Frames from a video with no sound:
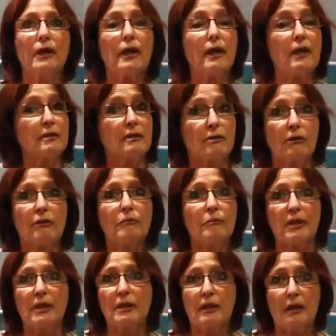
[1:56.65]
has
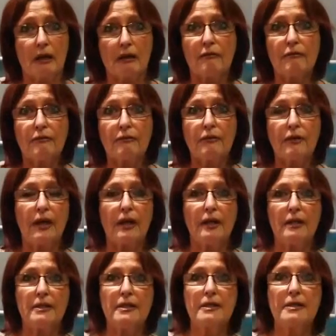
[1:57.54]
not been enough,
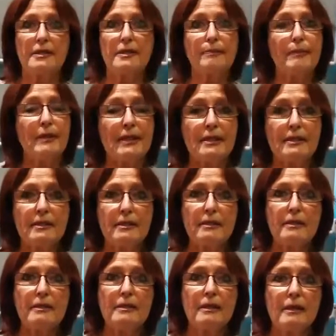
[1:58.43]
and it is
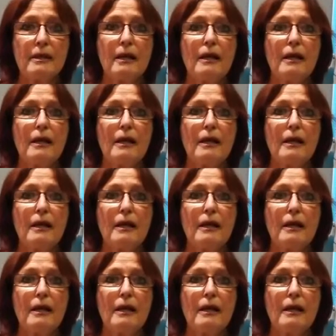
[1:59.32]
depleted.